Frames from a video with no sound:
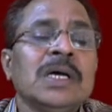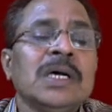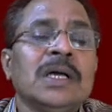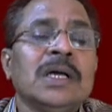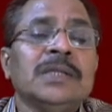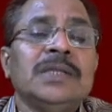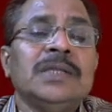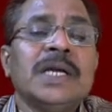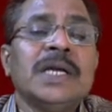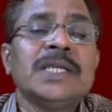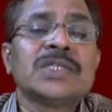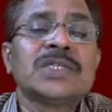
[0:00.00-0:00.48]

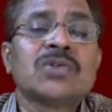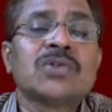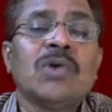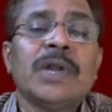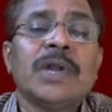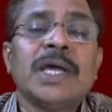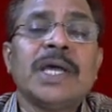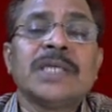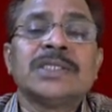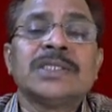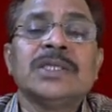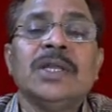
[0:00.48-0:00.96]
that is called
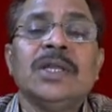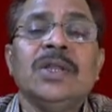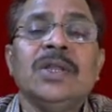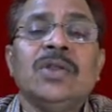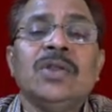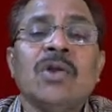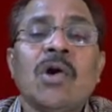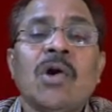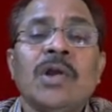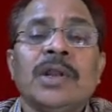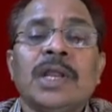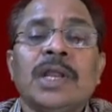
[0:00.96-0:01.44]
as
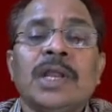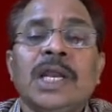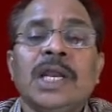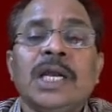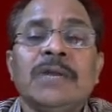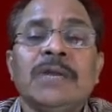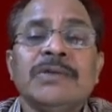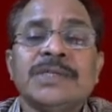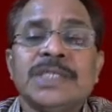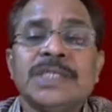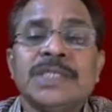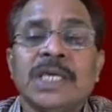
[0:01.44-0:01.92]

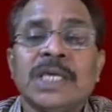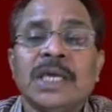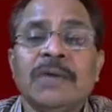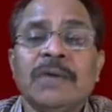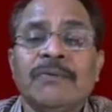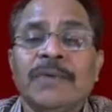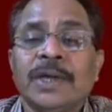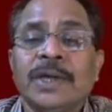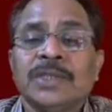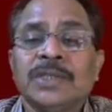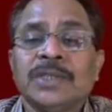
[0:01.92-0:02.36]
non-relativistic effect.